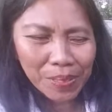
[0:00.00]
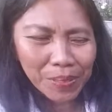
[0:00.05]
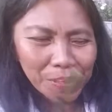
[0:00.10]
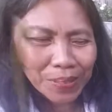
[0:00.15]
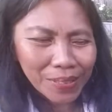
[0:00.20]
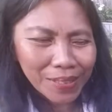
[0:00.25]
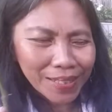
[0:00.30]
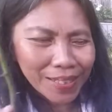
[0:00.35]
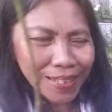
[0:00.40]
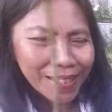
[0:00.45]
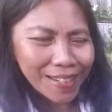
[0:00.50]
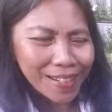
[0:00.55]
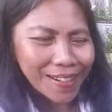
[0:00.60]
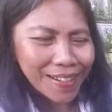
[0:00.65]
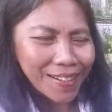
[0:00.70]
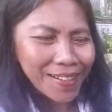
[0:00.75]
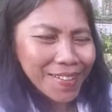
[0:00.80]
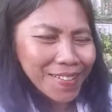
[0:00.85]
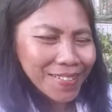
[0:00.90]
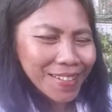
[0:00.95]
the root.
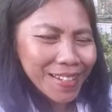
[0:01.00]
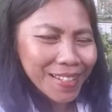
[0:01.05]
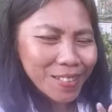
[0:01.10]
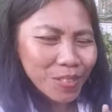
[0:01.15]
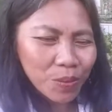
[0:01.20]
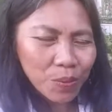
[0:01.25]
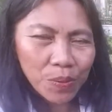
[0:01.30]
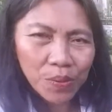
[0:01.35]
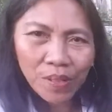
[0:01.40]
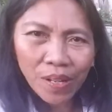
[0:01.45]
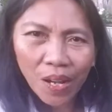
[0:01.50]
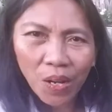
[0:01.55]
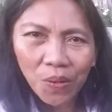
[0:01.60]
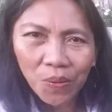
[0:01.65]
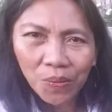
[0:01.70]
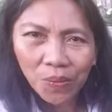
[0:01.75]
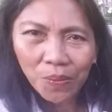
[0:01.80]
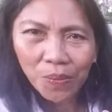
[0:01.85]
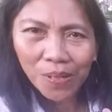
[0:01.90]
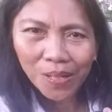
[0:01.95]
Okay, so
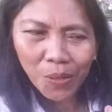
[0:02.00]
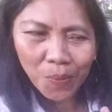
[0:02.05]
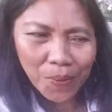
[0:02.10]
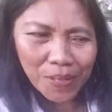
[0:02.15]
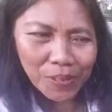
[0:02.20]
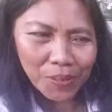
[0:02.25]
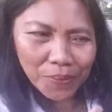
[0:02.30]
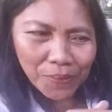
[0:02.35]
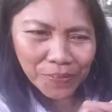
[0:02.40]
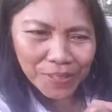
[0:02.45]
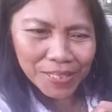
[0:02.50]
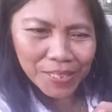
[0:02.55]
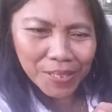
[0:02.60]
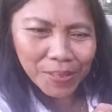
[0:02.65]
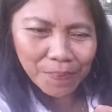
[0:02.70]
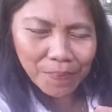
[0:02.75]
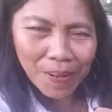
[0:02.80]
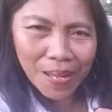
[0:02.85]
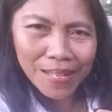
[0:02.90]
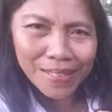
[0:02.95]
now we're going to feed
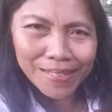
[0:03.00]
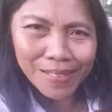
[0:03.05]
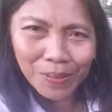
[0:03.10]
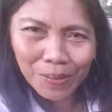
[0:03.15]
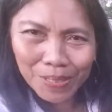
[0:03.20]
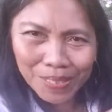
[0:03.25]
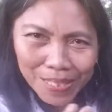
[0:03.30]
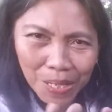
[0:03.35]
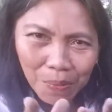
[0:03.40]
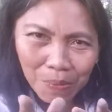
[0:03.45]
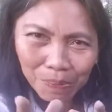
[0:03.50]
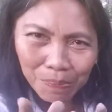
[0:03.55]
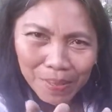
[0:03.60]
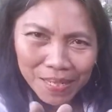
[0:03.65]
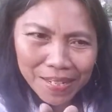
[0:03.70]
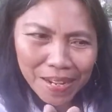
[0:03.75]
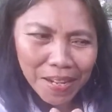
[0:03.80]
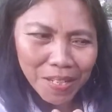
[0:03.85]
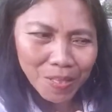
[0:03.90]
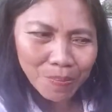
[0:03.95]
our plants. So stay with
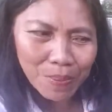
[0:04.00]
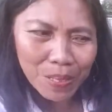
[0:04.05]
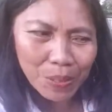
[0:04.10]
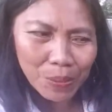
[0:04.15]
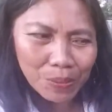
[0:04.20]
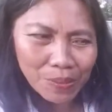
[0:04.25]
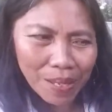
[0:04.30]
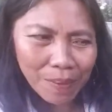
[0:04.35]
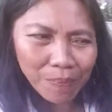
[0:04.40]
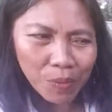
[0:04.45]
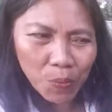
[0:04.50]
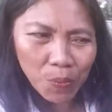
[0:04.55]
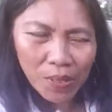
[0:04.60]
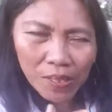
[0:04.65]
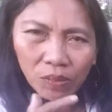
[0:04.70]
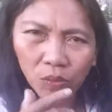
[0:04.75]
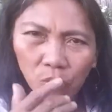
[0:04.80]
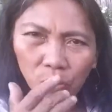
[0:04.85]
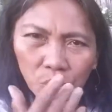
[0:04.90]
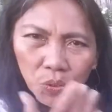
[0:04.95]
me, guys, because I'm
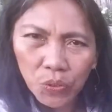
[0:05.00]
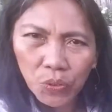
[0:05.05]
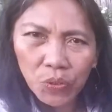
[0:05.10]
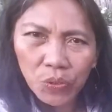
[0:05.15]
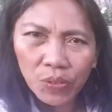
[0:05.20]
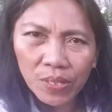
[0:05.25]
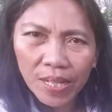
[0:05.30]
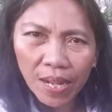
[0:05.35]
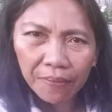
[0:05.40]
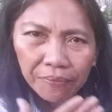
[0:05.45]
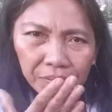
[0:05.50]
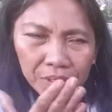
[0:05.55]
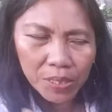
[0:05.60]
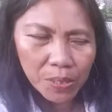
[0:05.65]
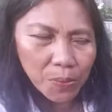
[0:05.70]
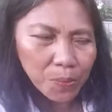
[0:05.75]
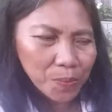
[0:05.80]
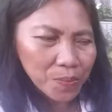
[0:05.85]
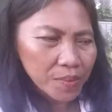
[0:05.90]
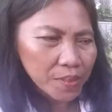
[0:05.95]
going to show you the
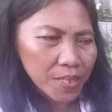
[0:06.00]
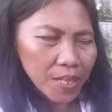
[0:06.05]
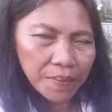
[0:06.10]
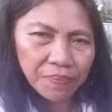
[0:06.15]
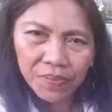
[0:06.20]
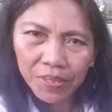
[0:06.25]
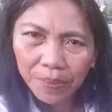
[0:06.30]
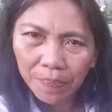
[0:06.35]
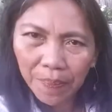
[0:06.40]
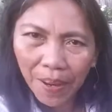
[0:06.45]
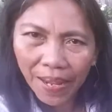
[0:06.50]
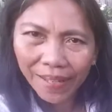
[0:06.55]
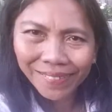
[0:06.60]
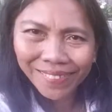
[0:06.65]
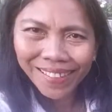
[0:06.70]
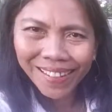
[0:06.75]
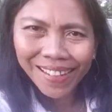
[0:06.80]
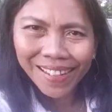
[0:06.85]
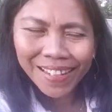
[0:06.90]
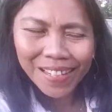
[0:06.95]
aftermath.
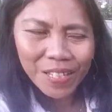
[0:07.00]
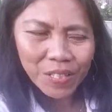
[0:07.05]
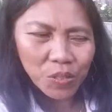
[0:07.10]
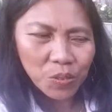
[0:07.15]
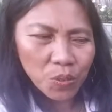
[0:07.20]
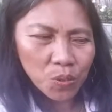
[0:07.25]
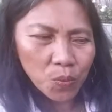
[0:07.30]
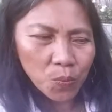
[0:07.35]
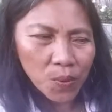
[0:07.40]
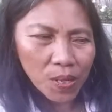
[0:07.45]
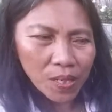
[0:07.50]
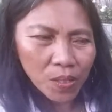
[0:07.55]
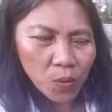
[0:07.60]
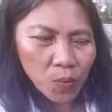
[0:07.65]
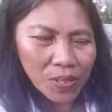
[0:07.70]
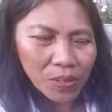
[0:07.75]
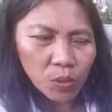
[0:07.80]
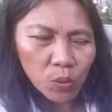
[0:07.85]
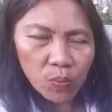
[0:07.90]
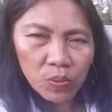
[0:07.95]
So we are
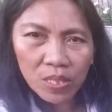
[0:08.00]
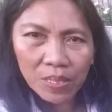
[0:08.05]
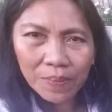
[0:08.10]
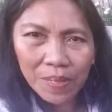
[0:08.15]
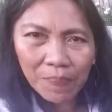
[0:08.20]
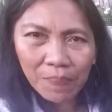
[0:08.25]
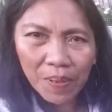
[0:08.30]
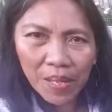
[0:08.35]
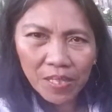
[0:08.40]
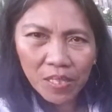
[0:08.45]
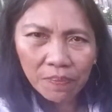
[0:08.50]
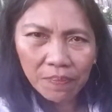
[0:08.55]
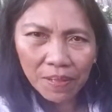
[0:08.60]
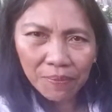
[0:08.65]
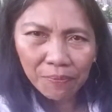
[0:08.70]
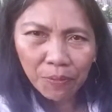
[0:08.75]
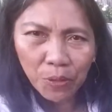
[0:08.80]
going to observe the plants